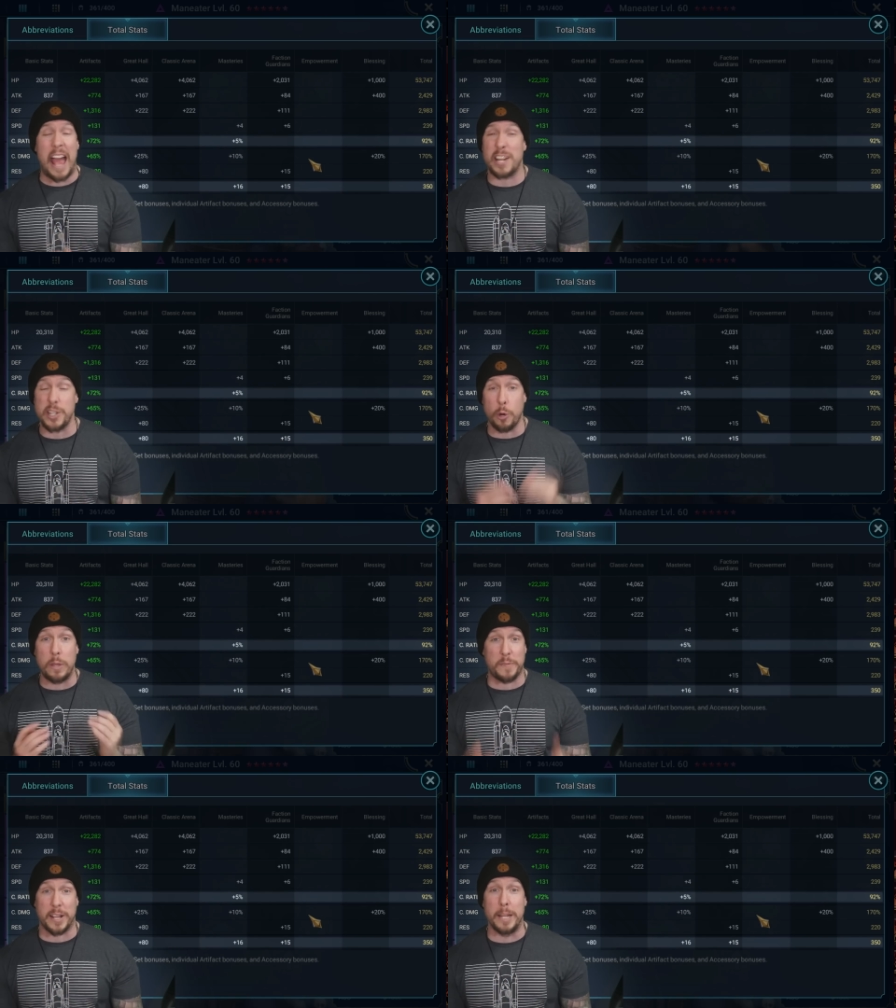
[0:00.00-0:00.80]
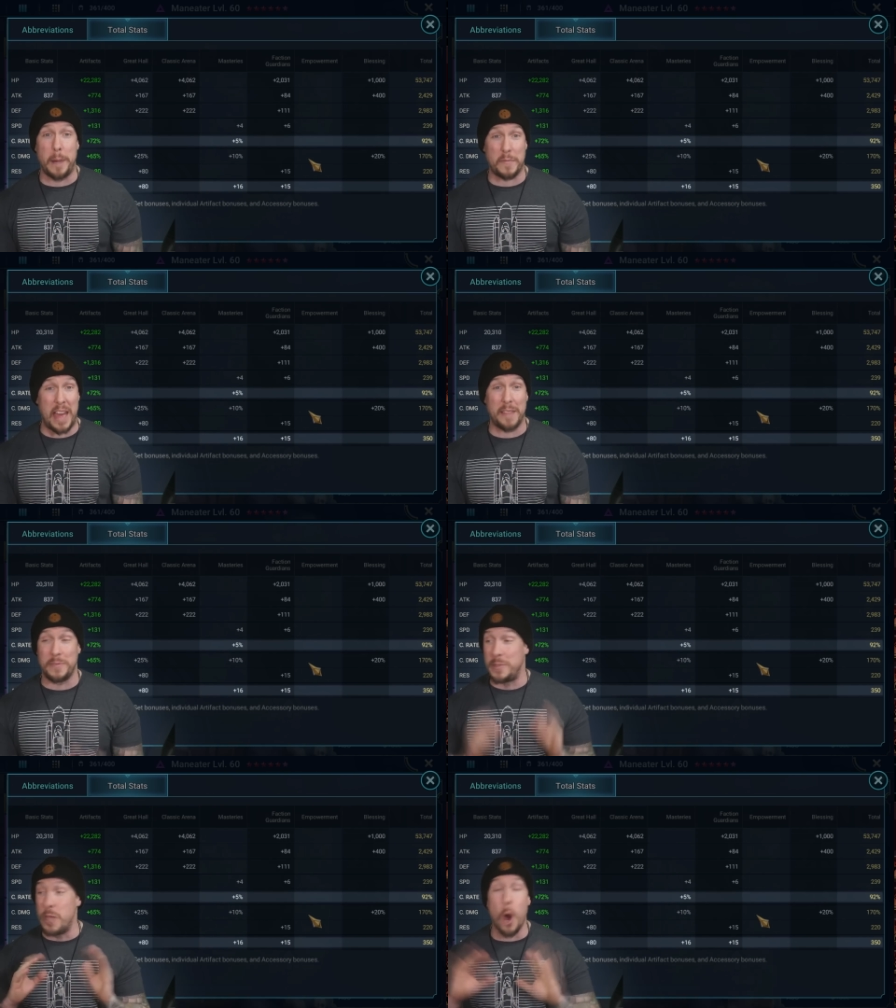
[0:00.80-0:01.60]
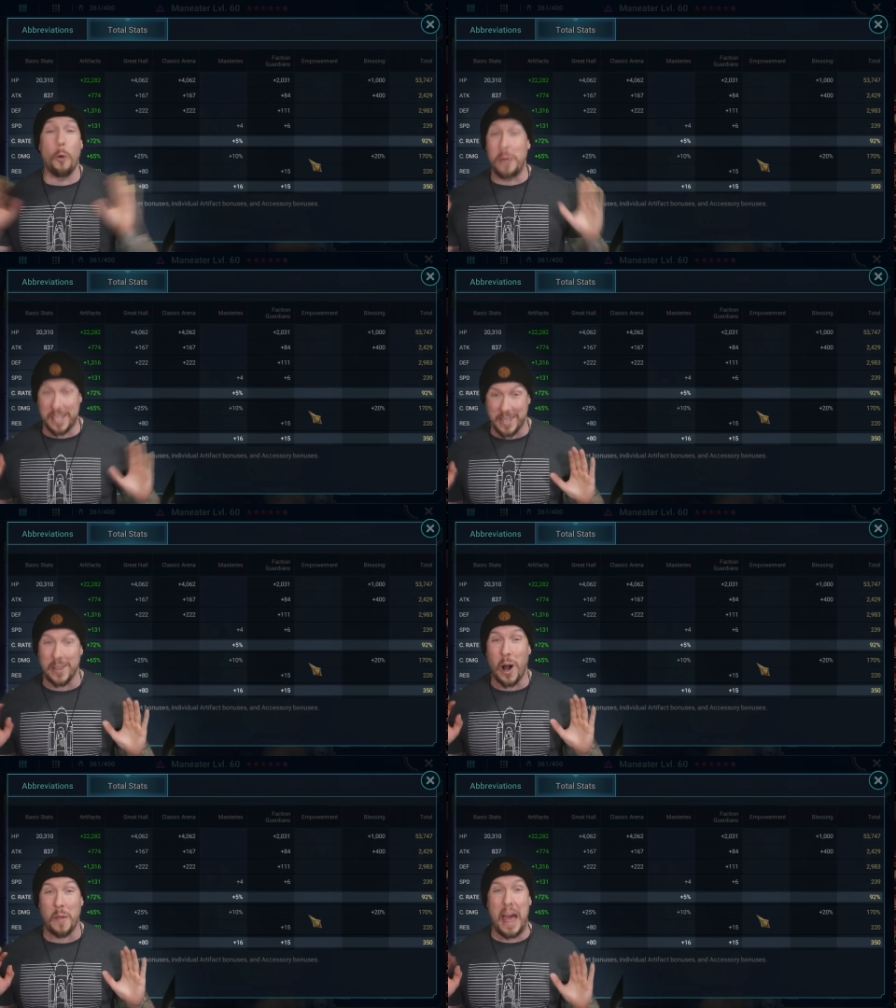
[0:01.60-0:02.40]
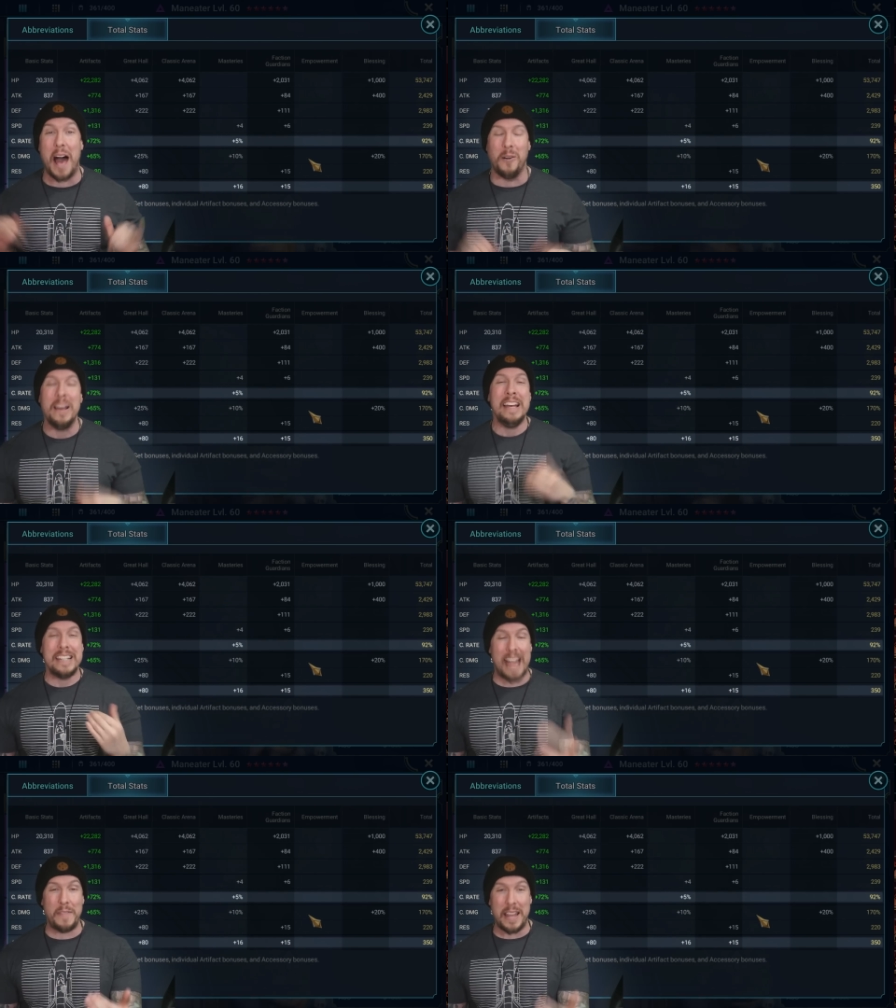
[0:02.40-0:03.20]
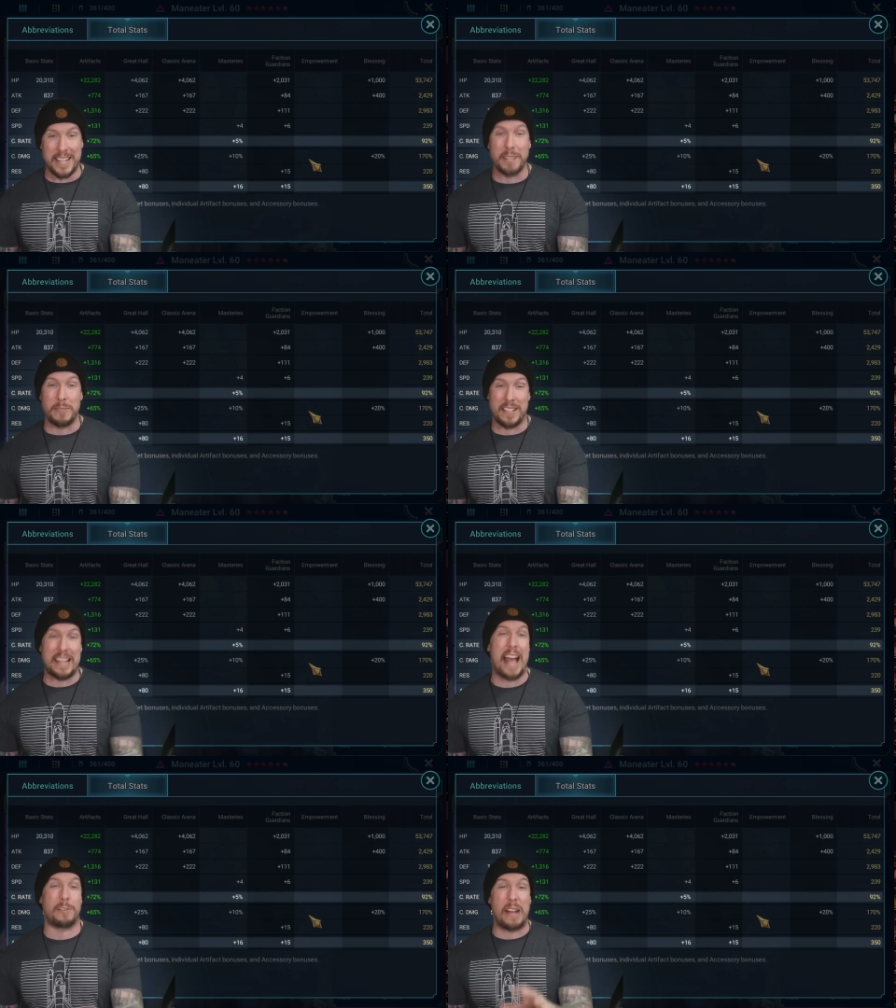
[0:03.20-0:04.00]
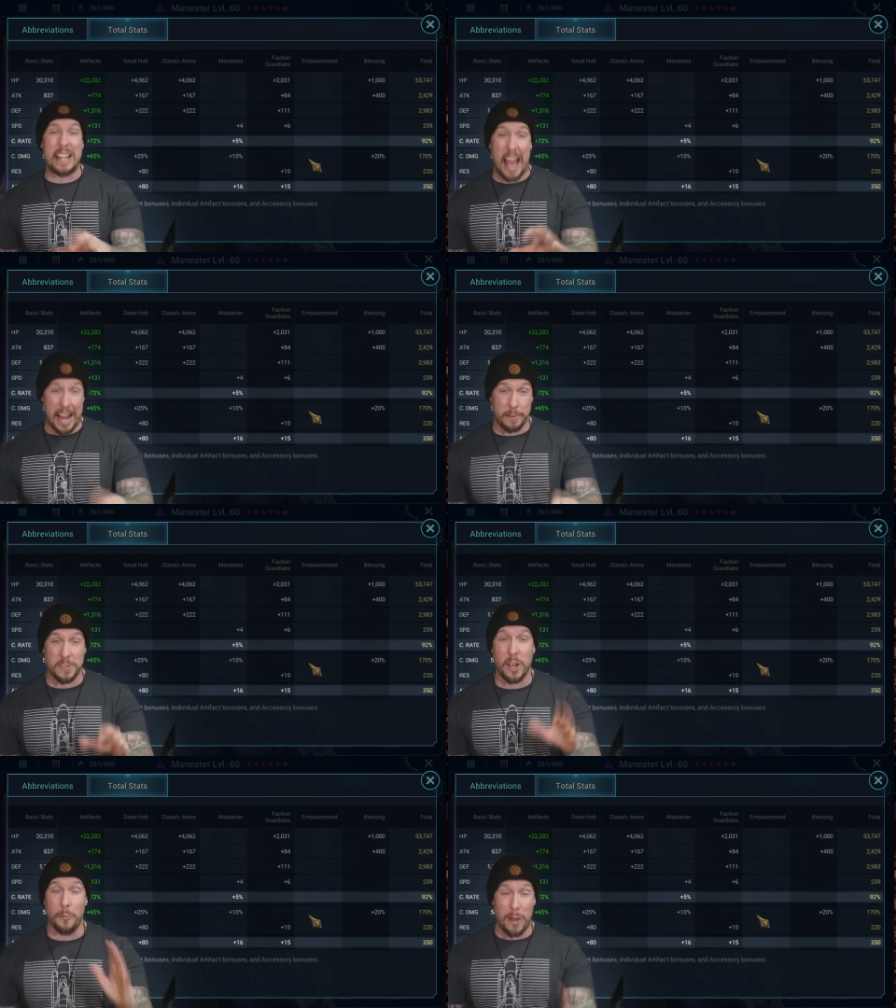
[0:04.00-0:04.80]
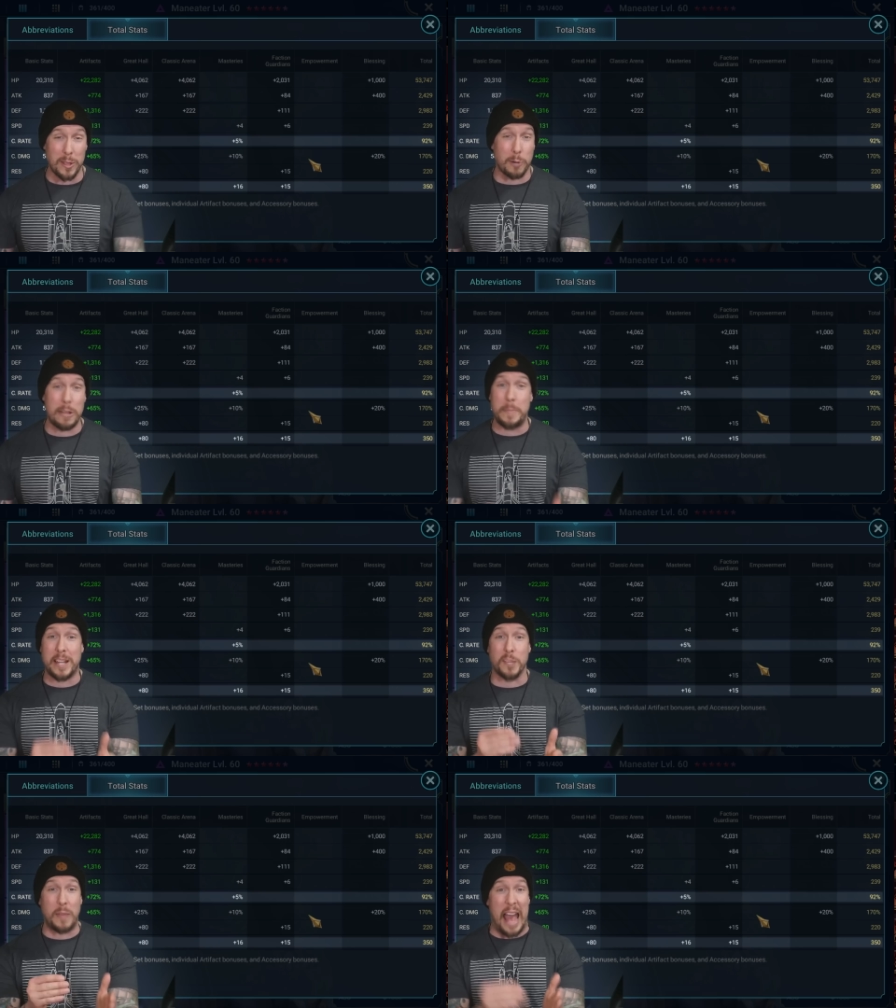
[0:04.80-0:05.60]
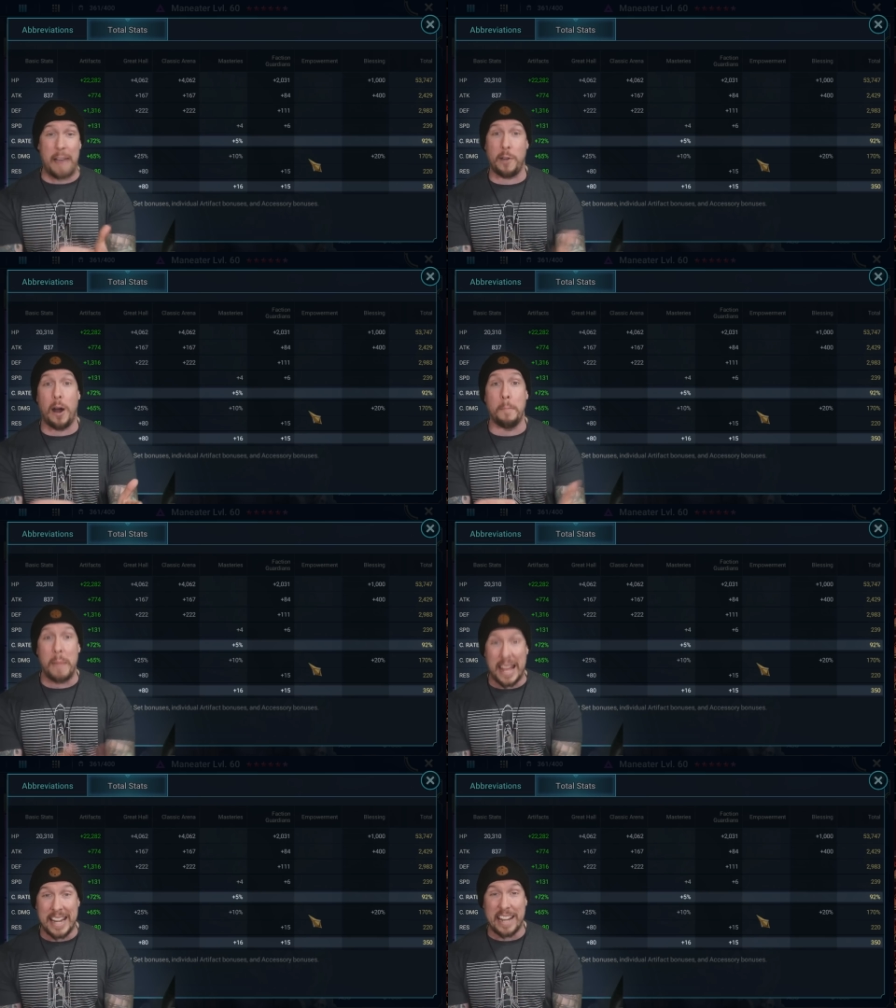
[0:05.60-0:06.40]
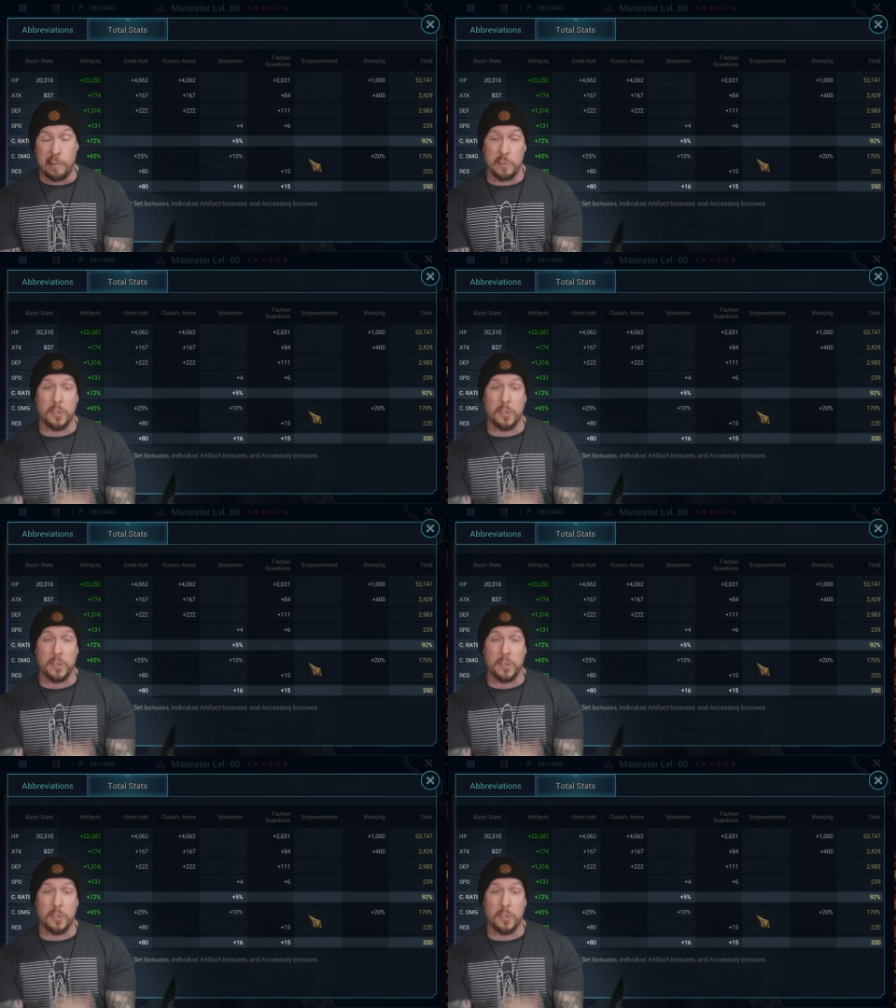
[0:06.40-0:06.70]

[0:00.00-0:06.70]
I actually totally forgot about that. No reason at all now to have that decreased attack or any accuracy on Reliquary because we have it on Maneater.